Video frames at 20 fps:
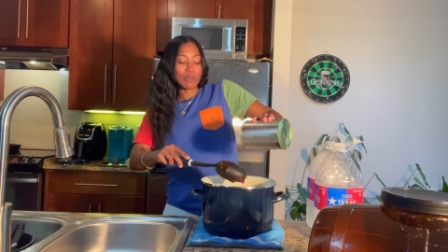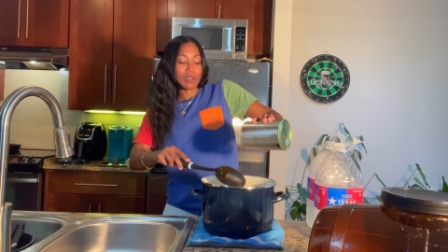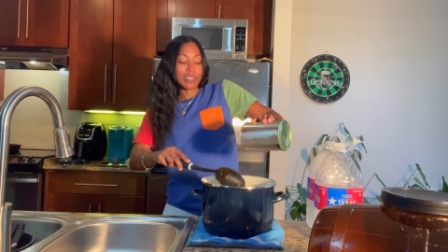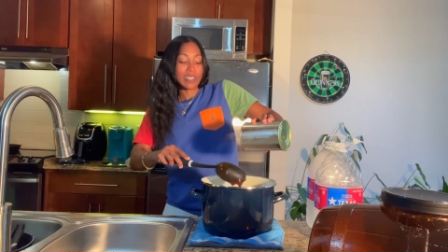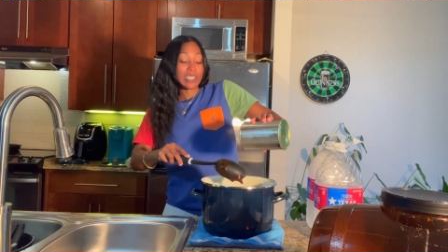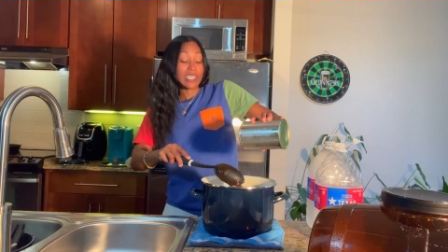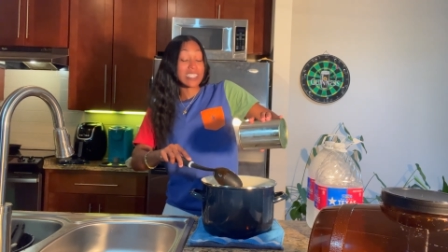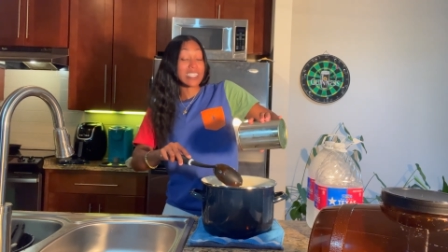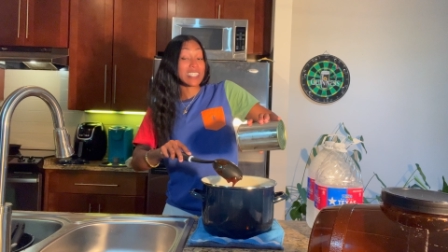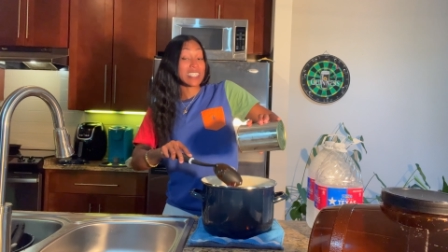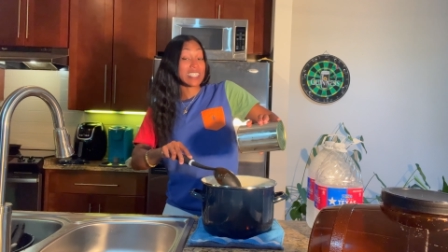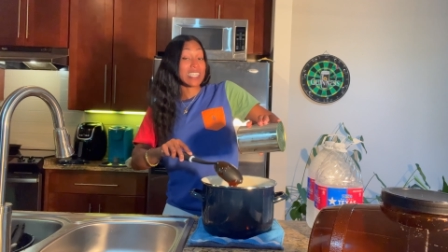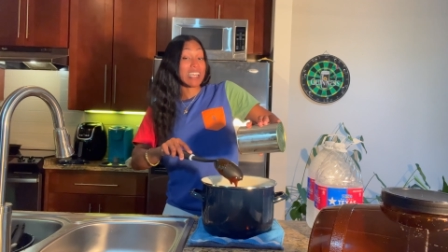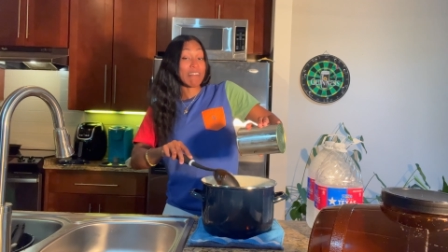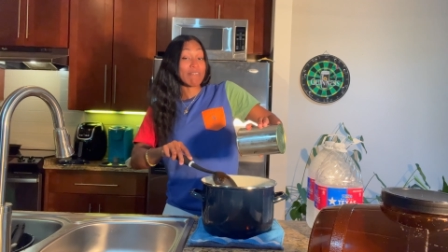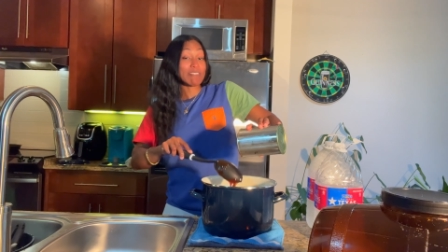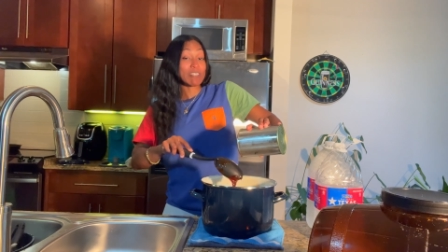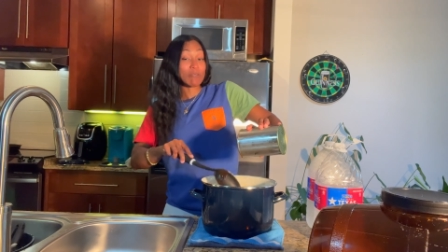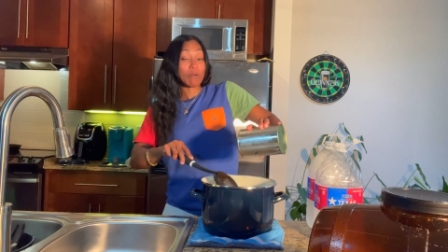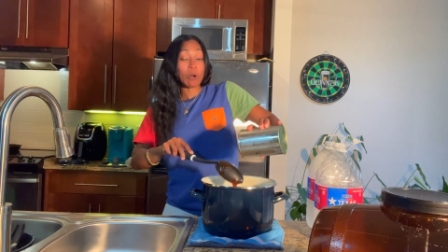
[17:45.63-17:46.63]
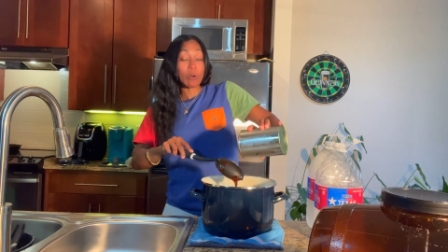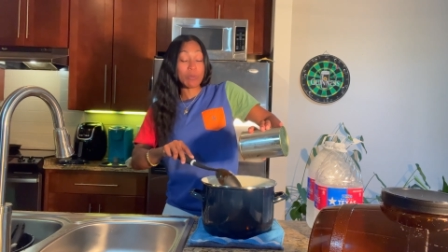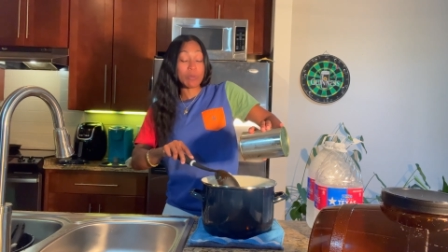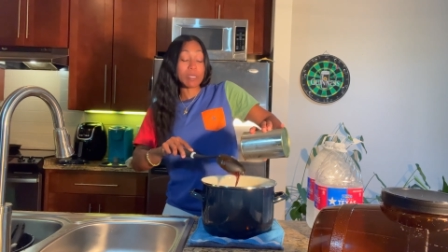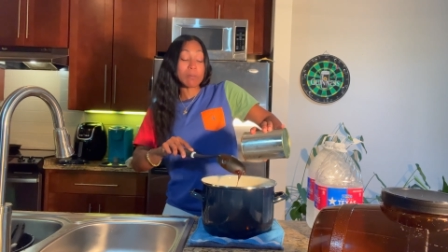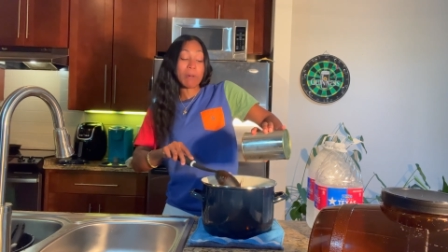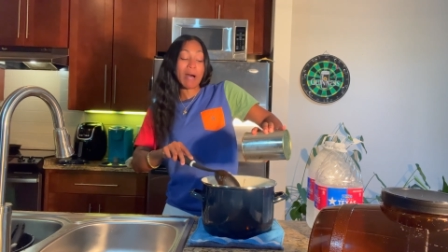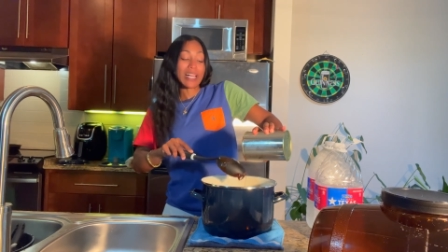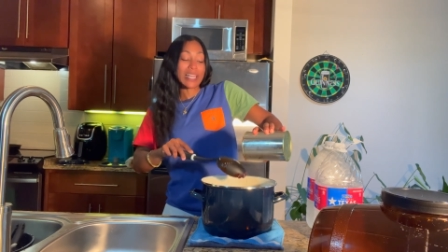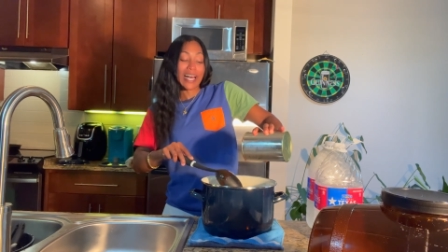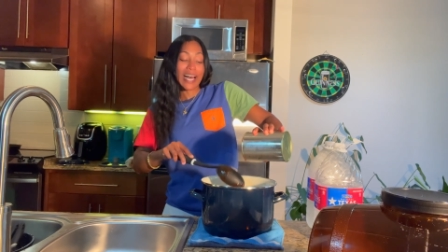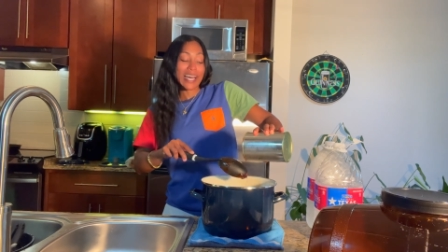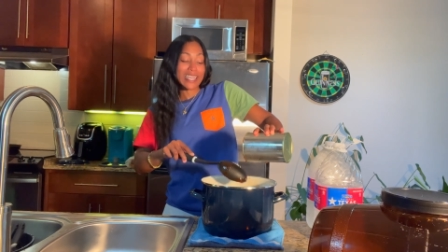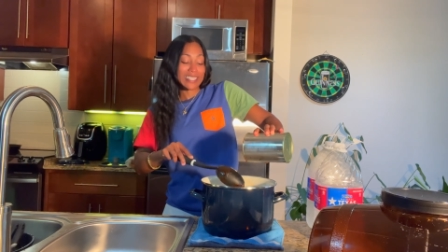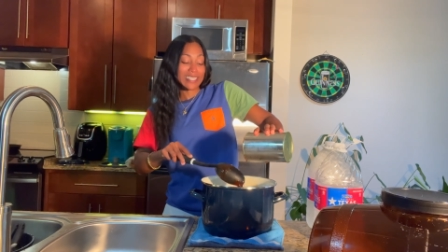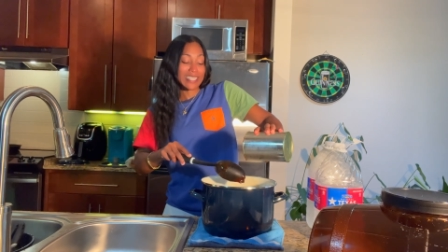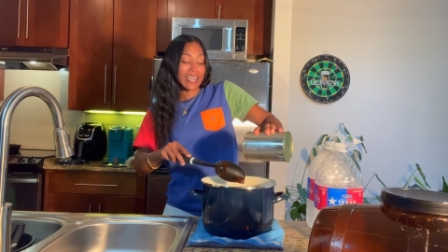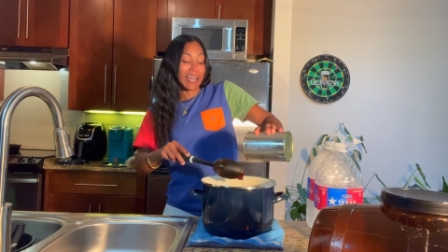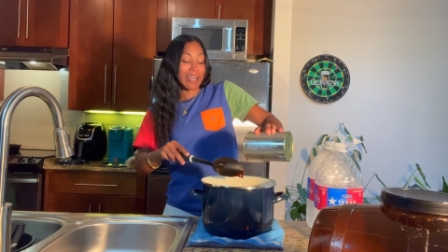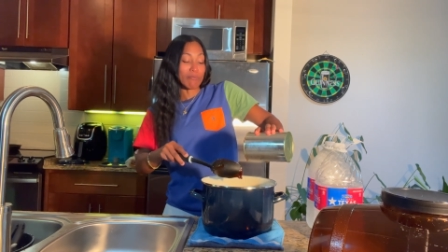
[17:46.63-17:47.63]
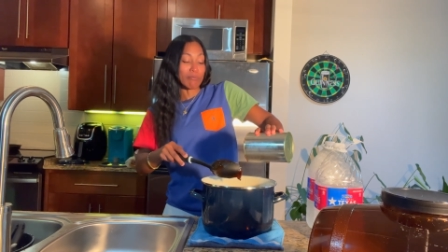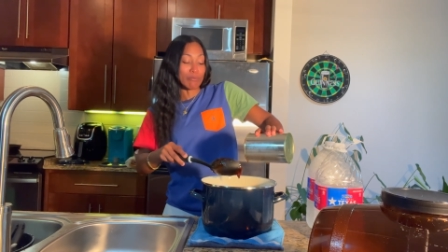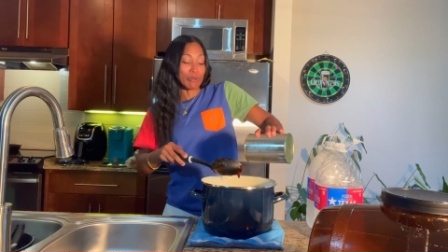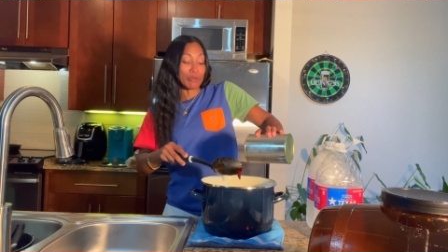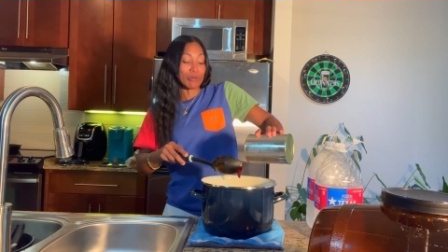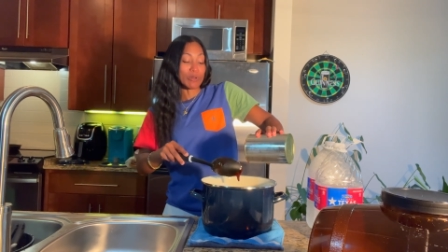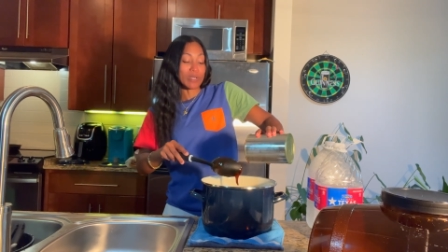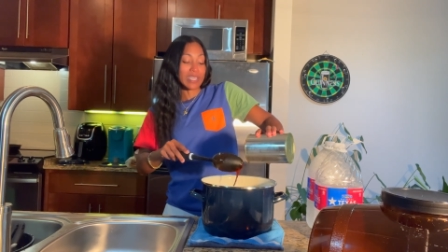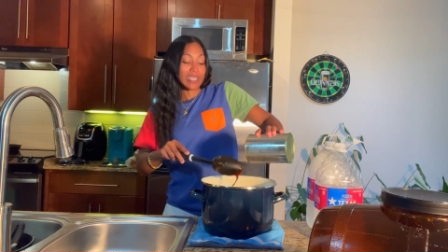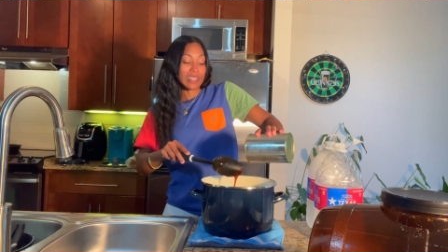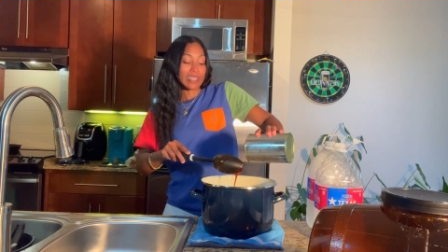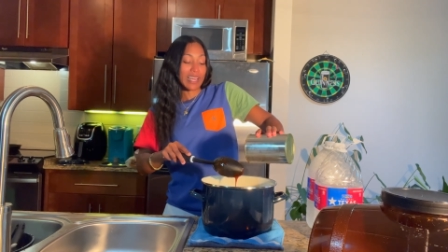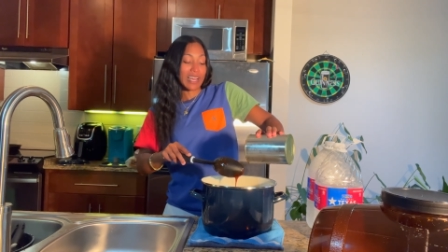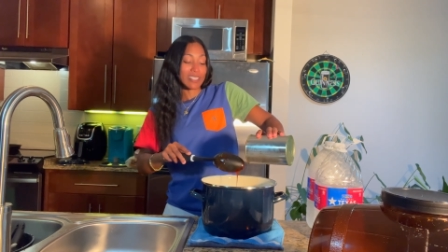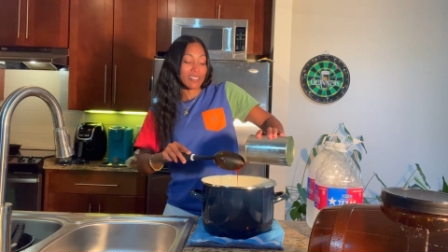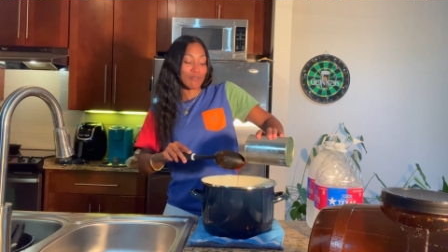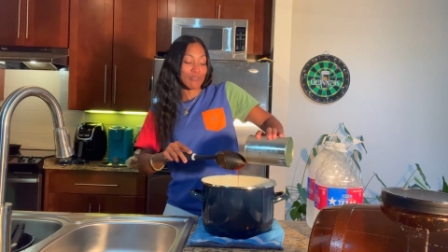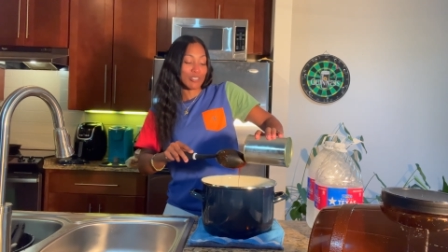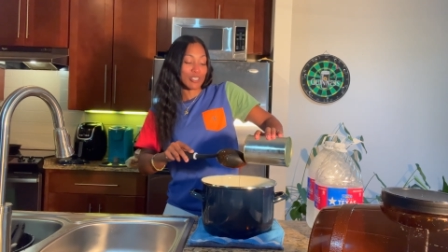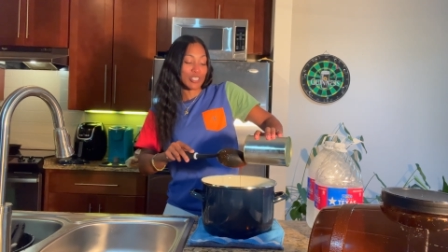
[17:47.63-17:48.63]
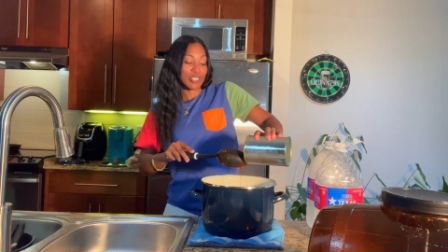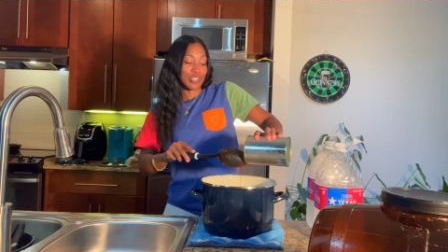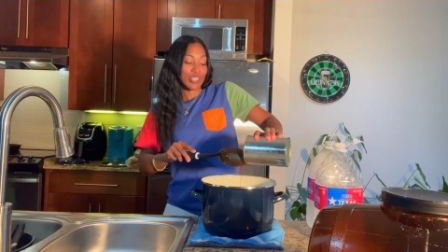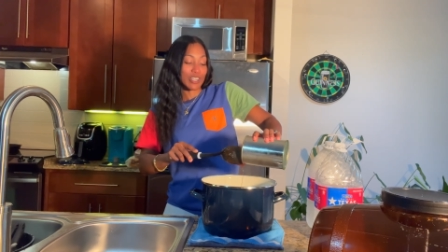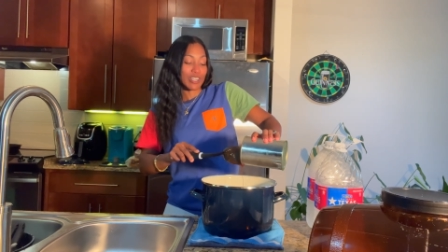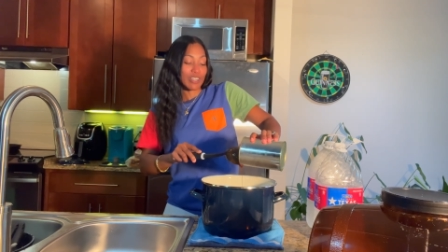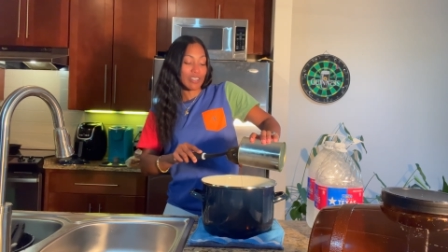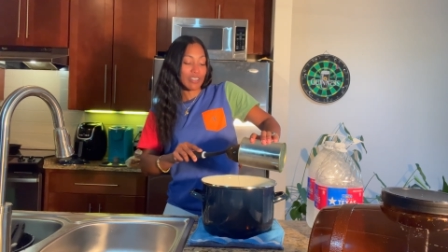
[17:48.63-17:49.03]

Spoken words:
because this definitely won't be my last time brewing, that's for sure.